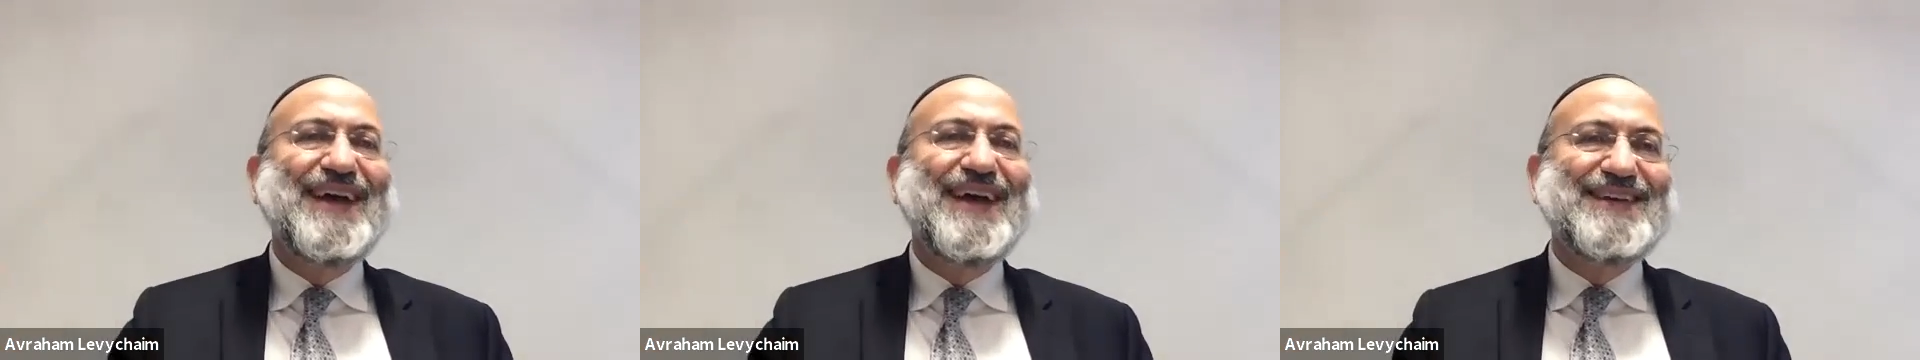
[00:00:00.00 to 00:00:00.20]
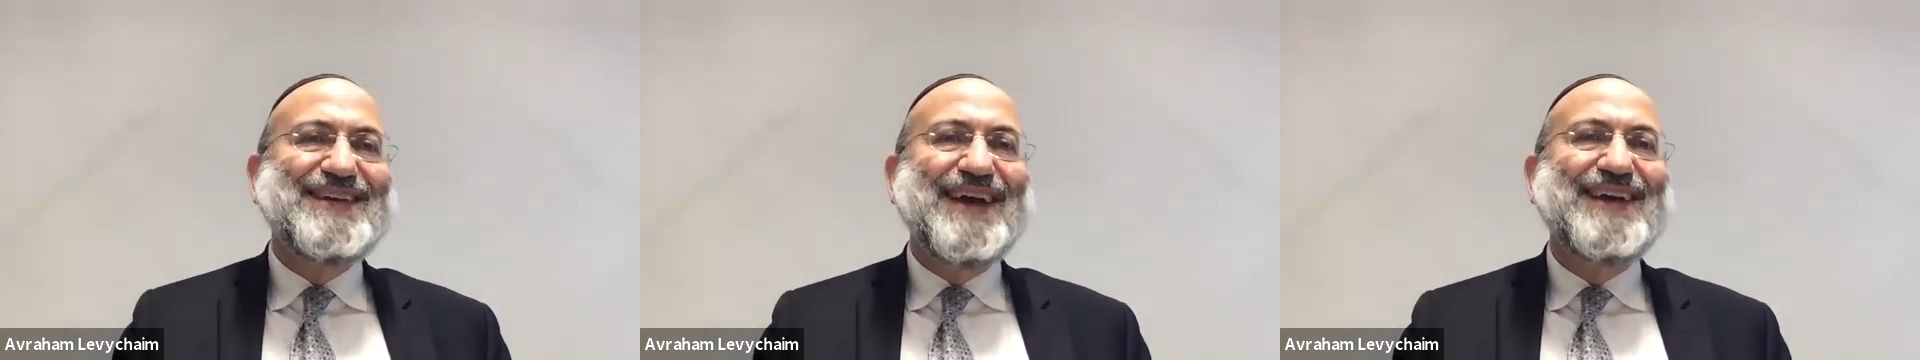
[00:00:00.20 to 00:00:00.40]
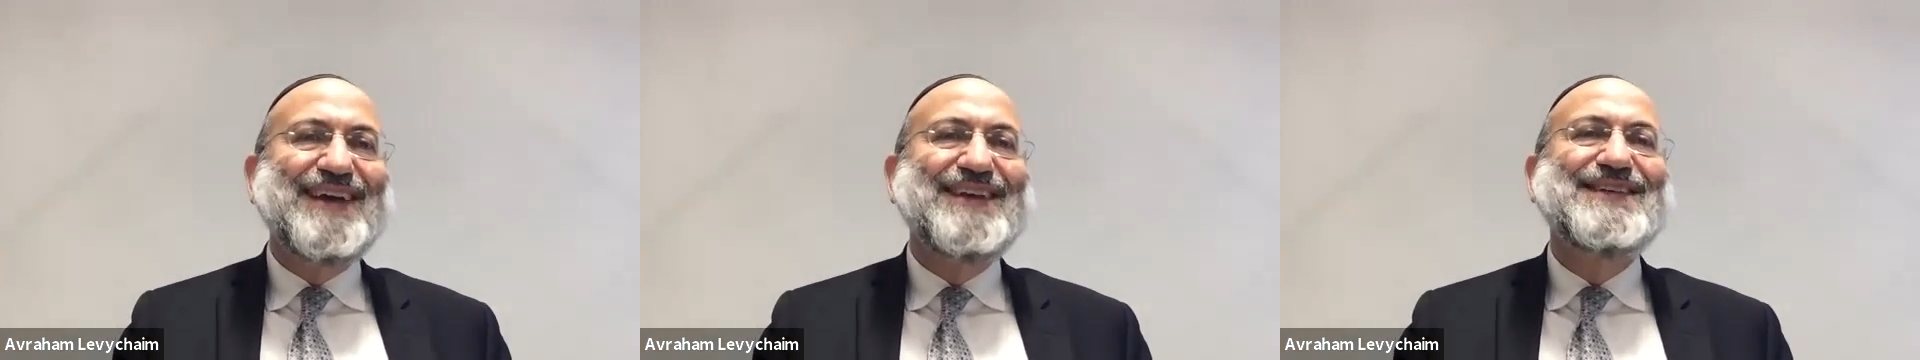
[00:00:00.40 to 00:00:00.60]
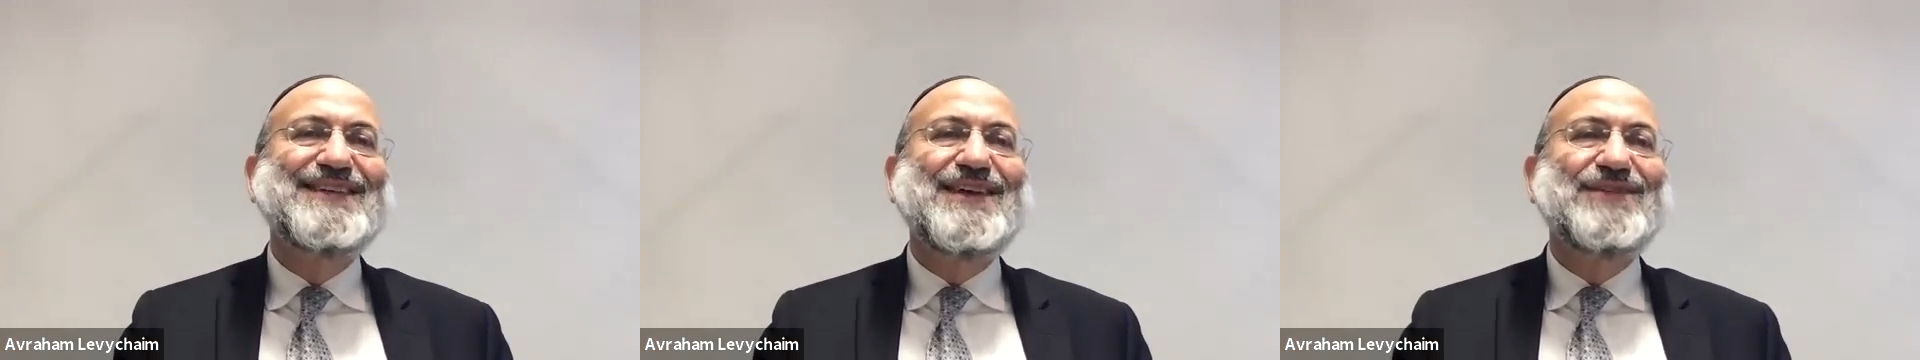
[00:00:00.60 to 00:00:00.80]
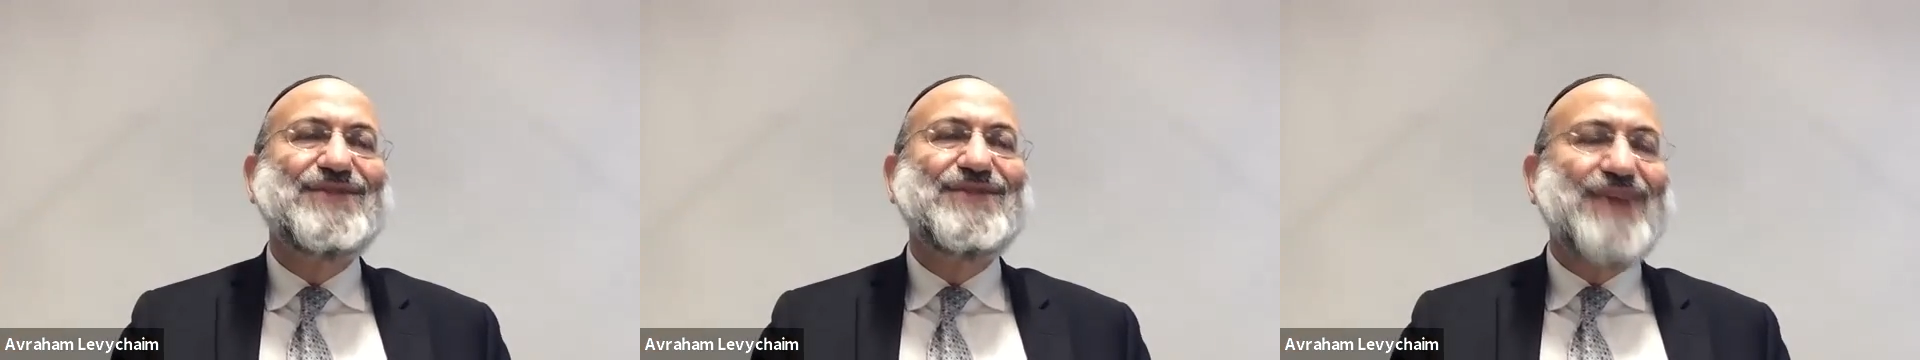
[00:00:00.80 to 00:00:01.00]
Again,
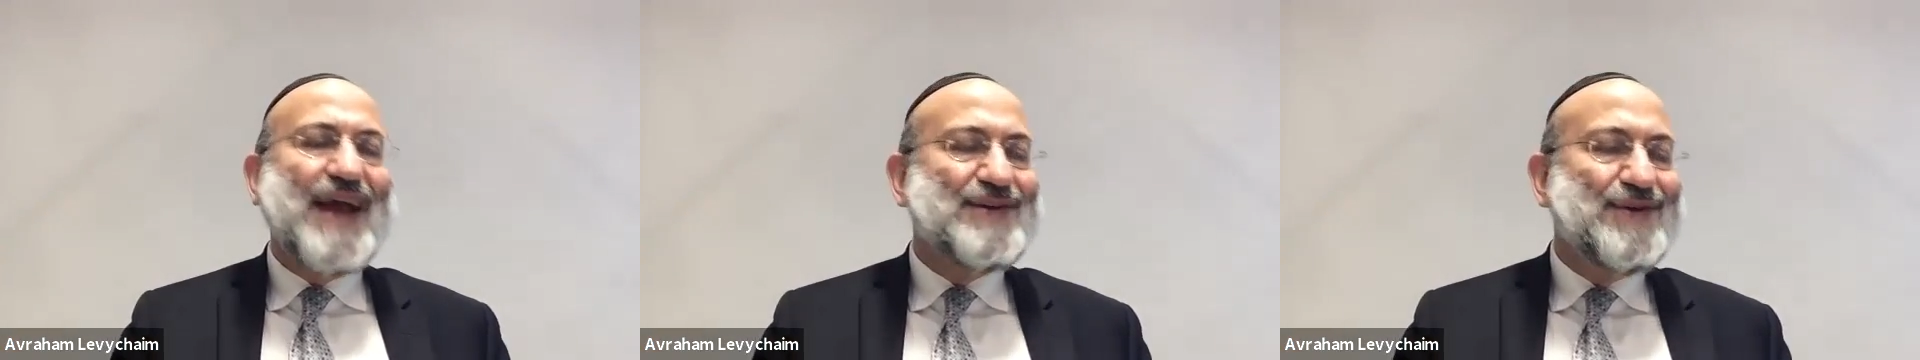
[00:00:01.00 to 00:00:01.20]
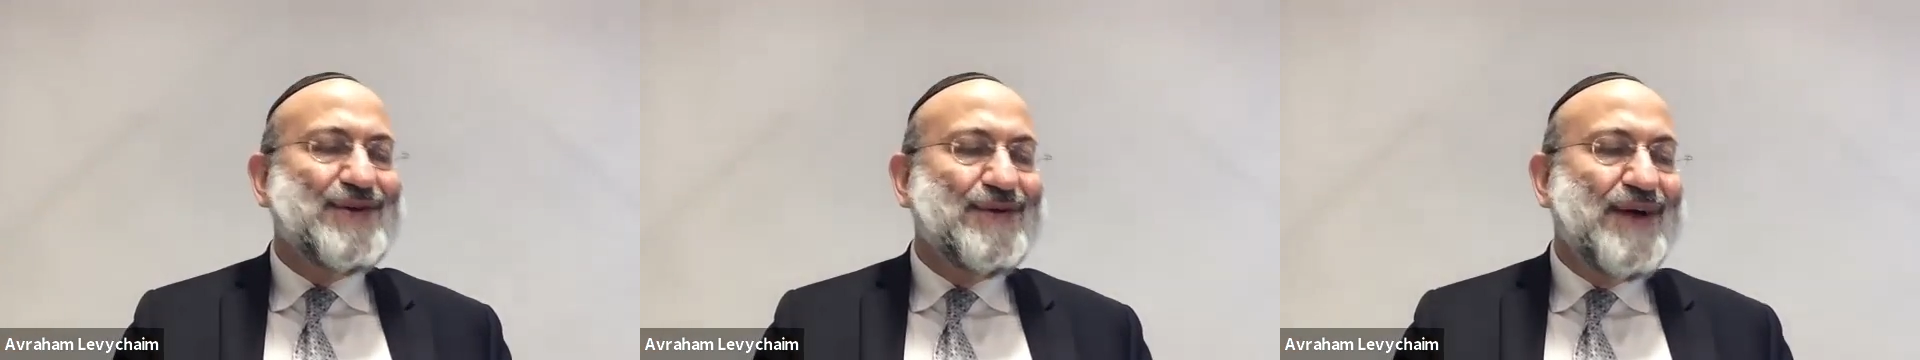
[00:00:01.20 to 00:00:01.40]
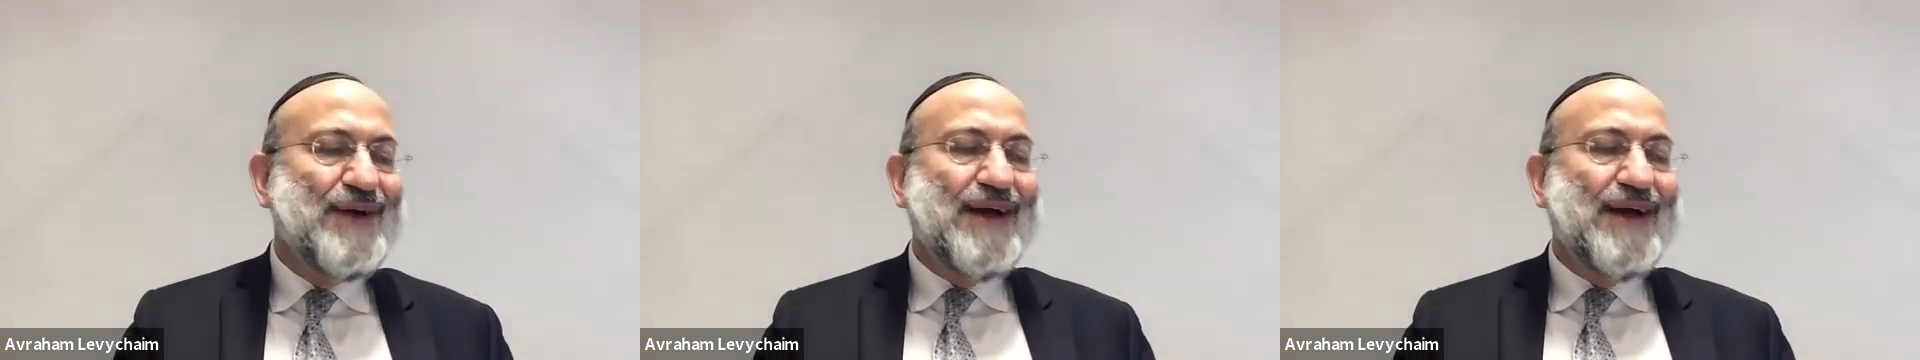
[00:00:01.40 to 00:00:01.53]
listen to Yaakov.